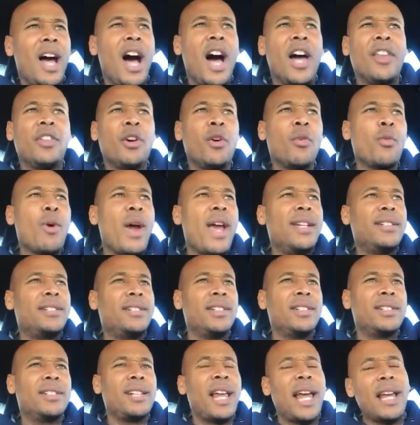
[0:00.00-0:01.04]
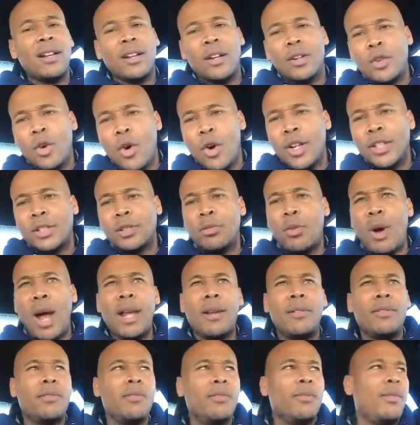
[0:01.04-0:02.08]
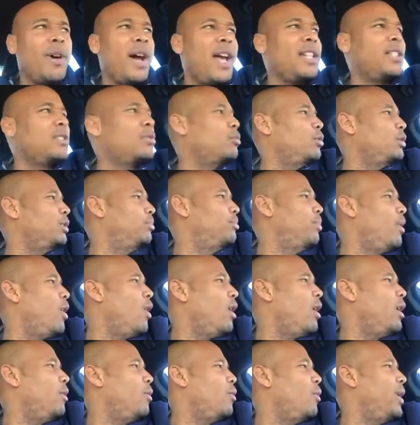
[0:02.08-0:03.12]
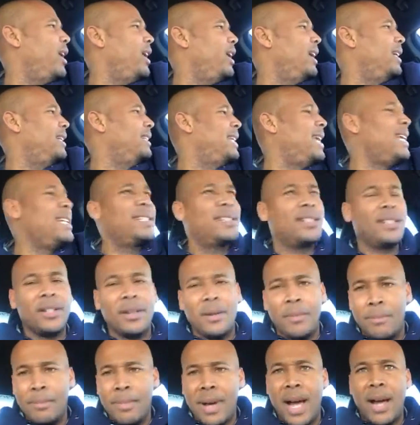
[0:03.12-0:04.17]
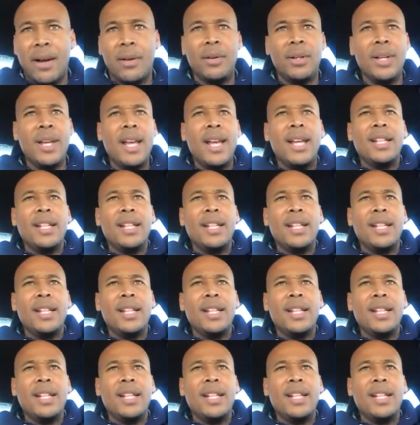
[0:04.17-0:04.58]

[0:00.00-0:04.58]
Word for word: other races, like of course, white whites was born with a decent amount.